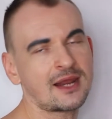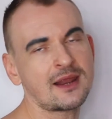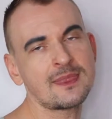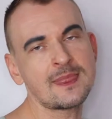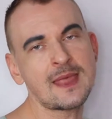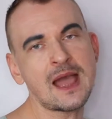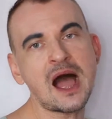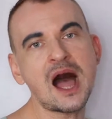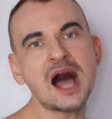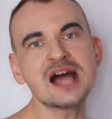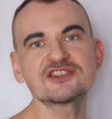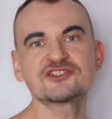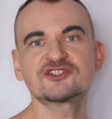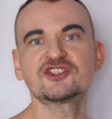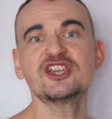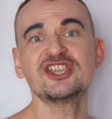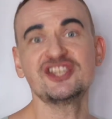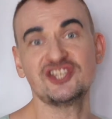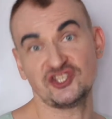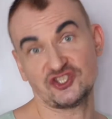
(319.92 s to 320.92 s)
And the
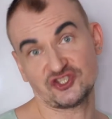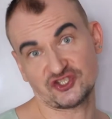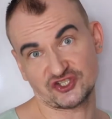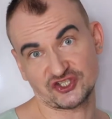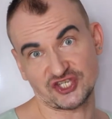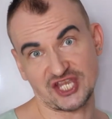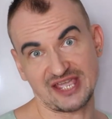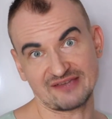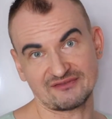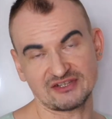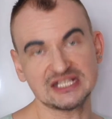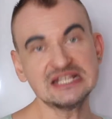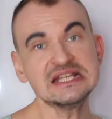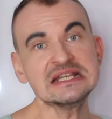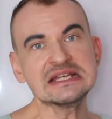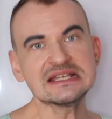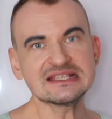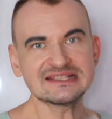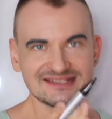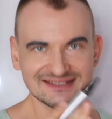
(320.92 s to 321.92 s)
answer is 7,
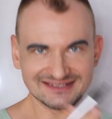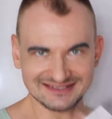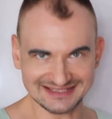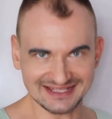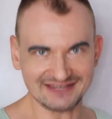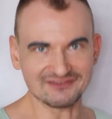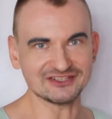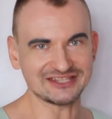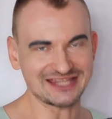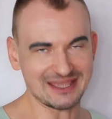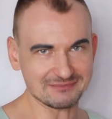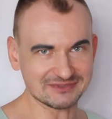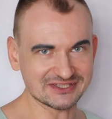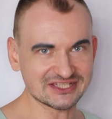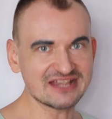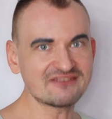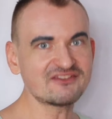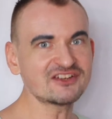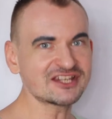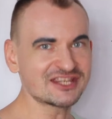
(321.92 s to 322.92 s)
since 7 times
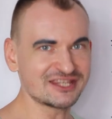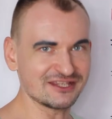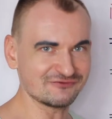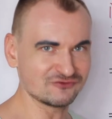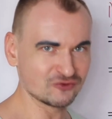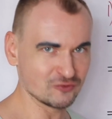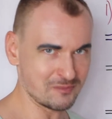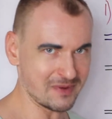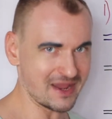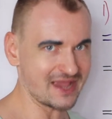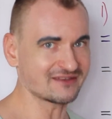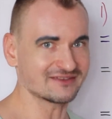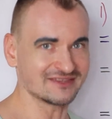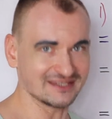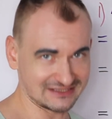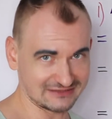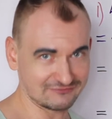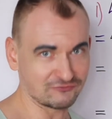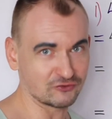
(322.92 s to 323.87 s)
7 gives you back this